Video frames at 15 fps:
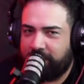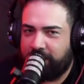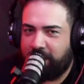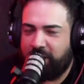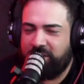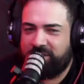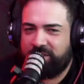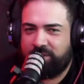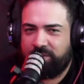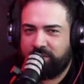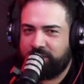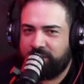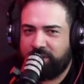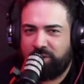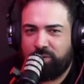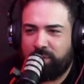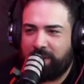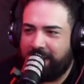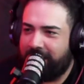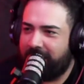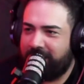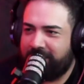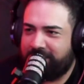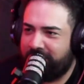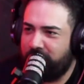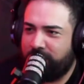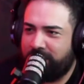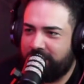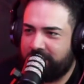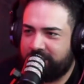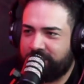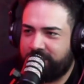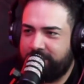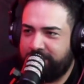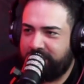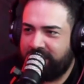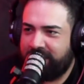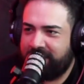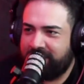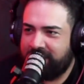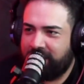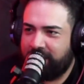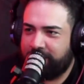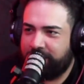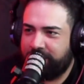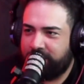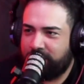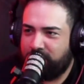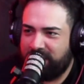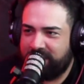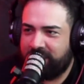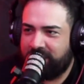Are you still doing? Do you write? Have you written a screenplay anytime recently?